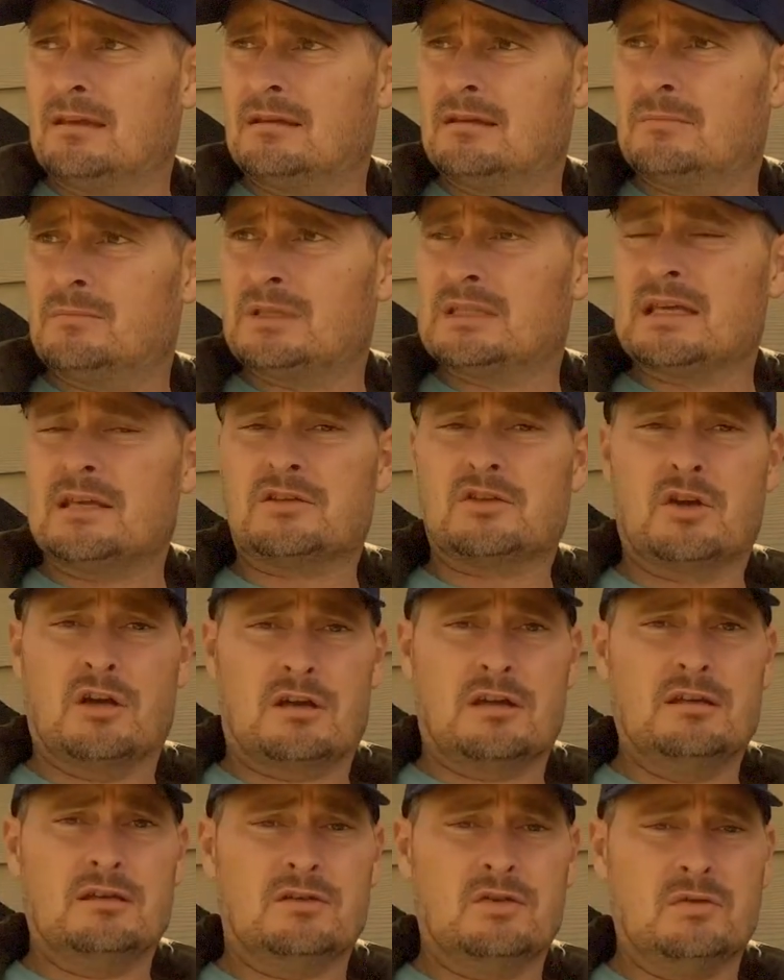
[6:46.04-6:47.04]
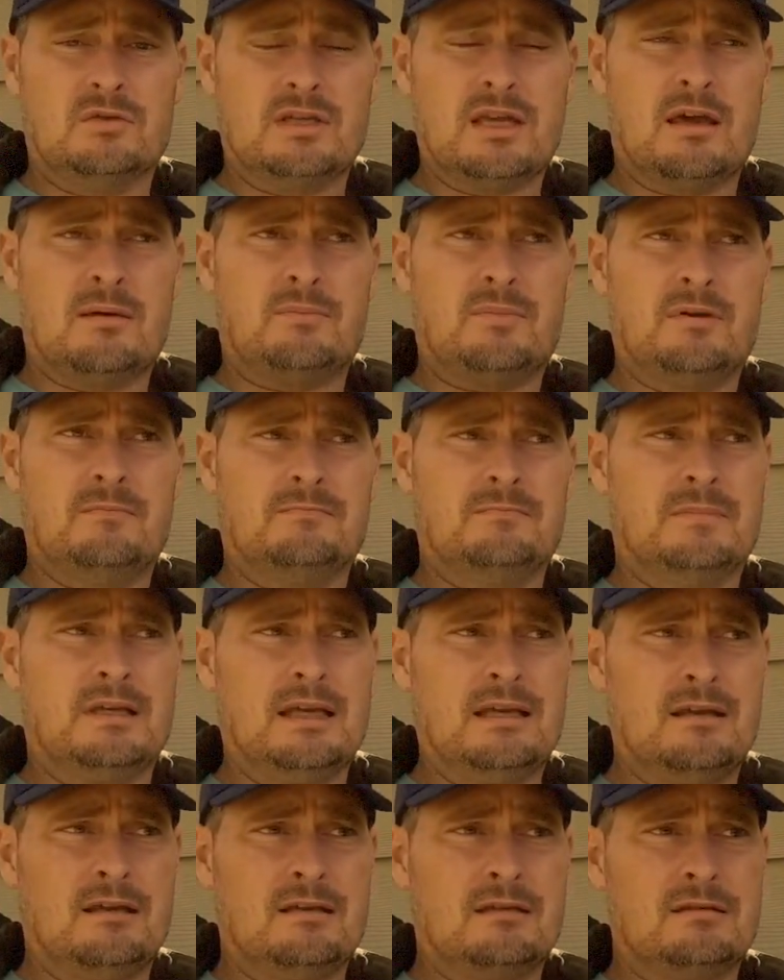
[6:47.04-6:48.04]
besides cooking to temp,
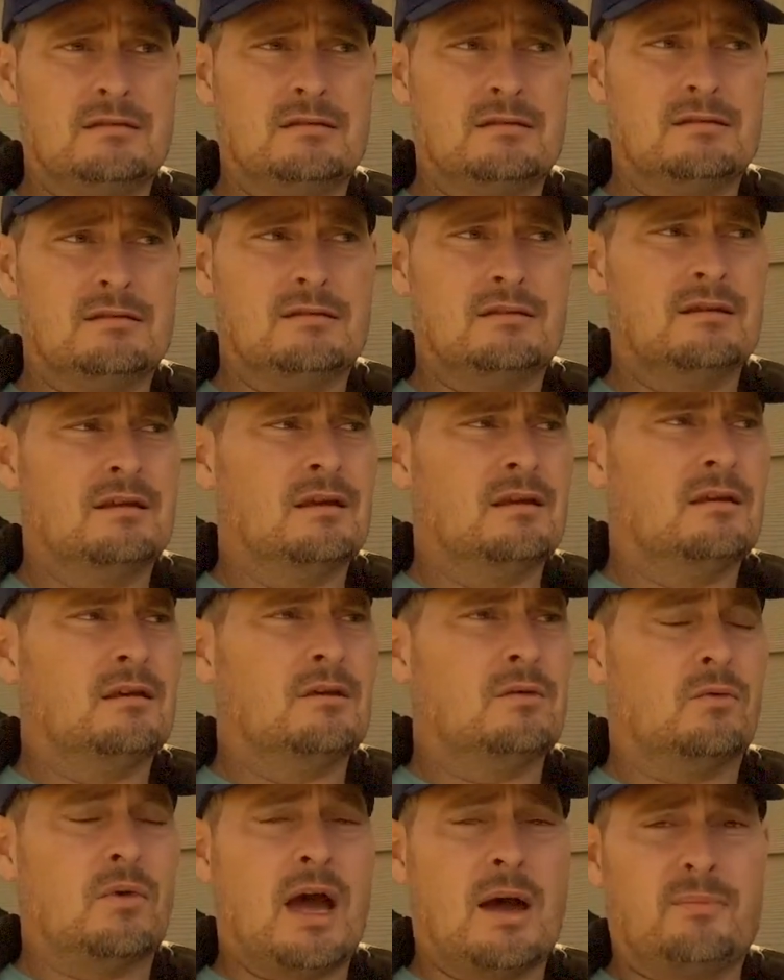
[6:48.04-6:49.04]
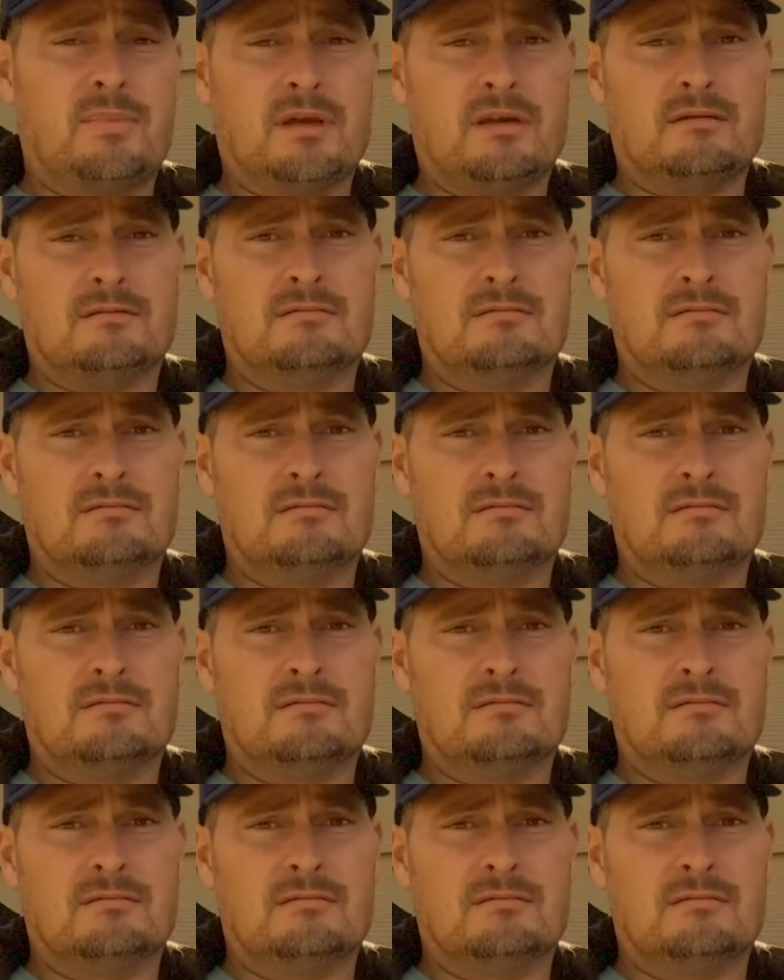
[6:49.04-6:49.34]
is wrapping